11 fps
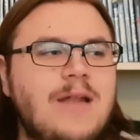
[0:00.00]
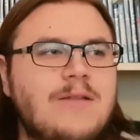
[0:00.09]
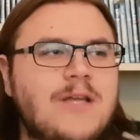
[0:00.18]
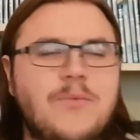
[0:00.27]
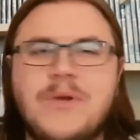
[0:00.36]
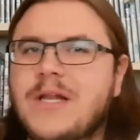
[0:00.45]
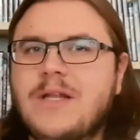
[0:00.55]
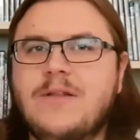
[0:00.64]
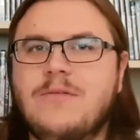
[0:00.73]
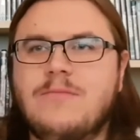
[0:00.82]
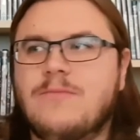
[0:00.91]
But in the end,
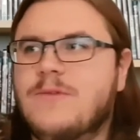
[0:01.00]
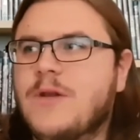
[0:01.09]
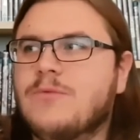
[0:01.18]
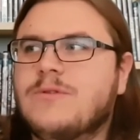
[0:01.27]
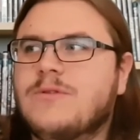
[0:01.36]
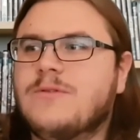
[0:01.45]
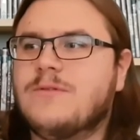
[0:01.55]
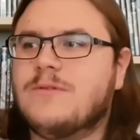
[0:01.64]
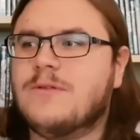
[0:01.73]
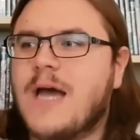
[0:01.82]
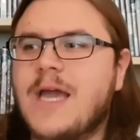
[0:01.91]
they really they
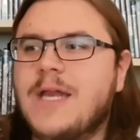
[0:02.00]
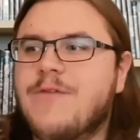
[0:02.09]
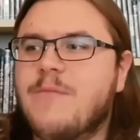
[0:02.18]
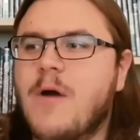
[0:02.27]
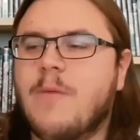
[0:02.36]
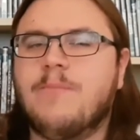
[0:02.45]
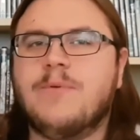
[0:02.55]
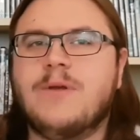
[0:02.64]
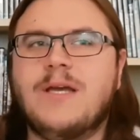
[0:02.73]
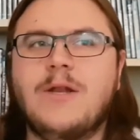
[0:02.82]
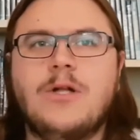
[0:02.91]
don't tie any of
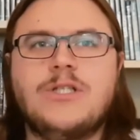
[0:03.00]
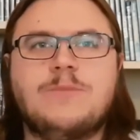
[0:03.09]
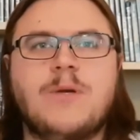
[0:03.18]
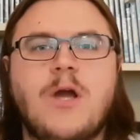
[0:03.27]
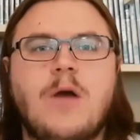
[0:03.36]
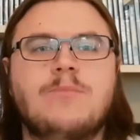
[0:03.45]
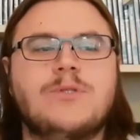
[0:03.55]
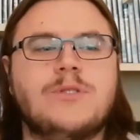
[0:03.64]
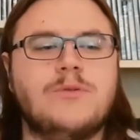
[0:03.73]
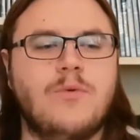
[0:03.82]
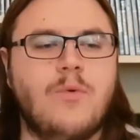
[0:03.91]
them up it all just
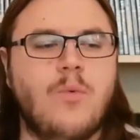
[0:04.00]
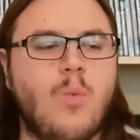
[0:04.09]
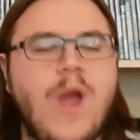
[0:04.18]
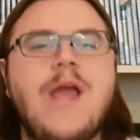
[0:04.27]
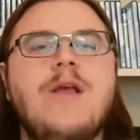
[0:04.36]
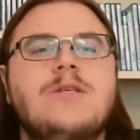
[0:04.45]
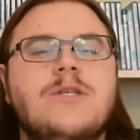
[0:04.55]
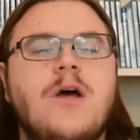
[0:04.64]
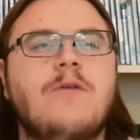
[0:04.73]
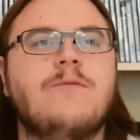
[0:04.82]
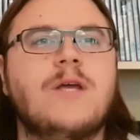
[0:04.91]
becomes
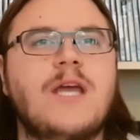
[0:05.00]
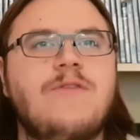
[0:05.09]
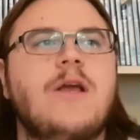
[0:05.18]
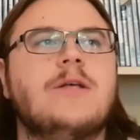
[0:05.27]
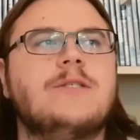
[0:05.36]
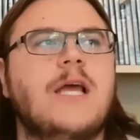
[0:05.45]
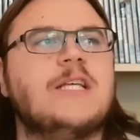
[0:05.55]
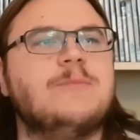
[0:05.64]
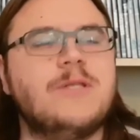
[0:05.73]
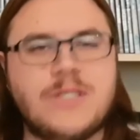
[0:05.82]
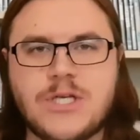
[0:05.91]
ways of
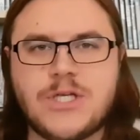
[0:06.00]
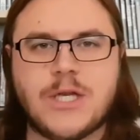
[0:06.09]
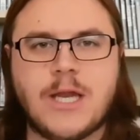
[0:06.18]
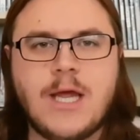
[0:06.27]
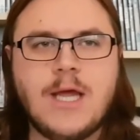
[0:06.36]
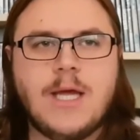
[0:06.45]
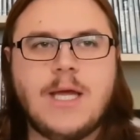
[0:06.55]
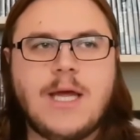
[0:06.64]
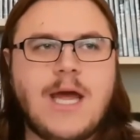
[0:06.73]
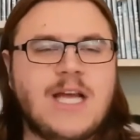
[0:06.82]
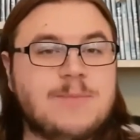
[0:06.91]
giving us
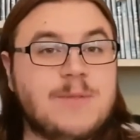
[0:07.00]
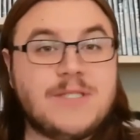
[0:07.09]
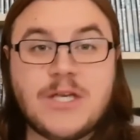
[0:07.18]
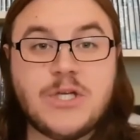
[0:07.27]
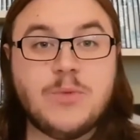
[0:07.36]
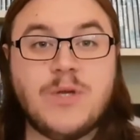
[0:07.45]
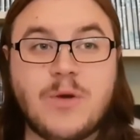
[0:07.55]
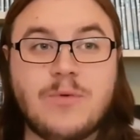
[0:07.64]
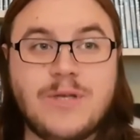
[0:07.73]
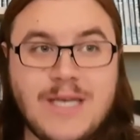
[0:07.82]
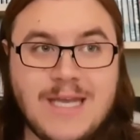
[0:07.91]
exposition.
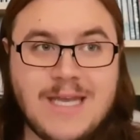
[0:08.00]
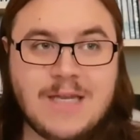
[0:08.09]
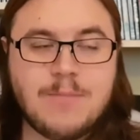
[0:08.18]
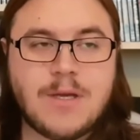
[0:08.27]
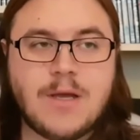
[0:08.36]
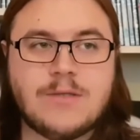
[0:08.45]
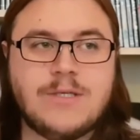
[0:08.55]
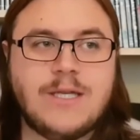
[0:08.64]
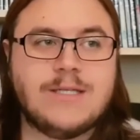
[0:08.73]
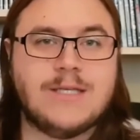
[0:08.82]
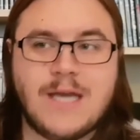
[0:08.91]
Exposition we don't
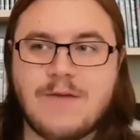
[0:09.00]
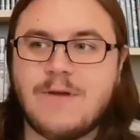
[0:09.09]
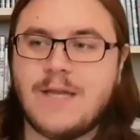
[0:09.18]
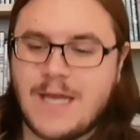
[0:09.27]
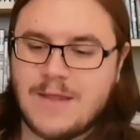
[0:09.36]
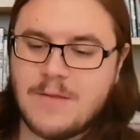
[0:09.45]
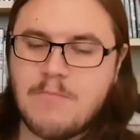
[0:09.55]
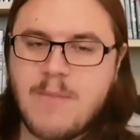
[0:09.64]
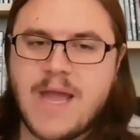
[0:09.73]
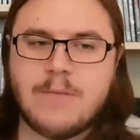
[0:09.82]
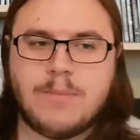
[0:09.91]
need because it is
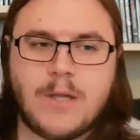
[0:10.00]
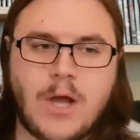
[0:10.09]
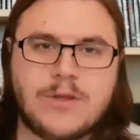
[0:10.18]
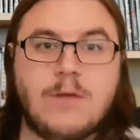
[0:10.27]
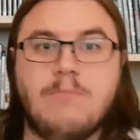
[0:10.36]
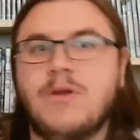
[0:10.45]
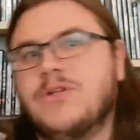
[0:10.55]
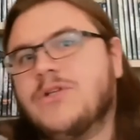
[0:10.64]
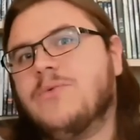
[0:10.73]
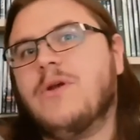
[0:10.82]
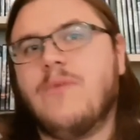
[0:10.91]
given in the main
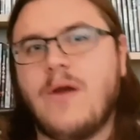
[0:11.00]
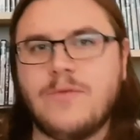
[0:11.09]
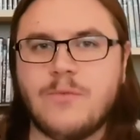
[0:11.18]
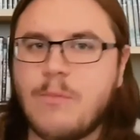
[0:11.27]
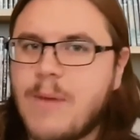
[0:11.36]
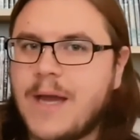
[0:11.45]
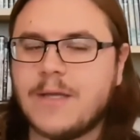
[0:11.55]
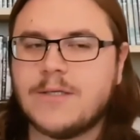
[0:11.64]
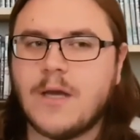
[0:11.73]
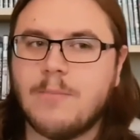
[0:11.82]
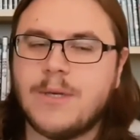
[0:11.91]
plot, the mystery around
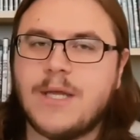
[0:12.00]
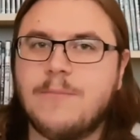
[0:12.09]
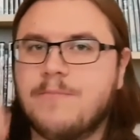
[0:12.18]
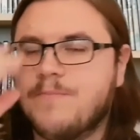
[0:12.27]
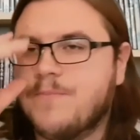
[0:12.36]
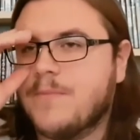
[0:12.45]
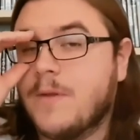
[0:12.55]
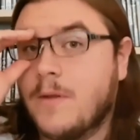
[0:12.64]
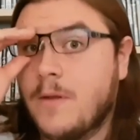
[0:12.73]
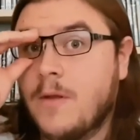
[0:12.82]
the robotics company.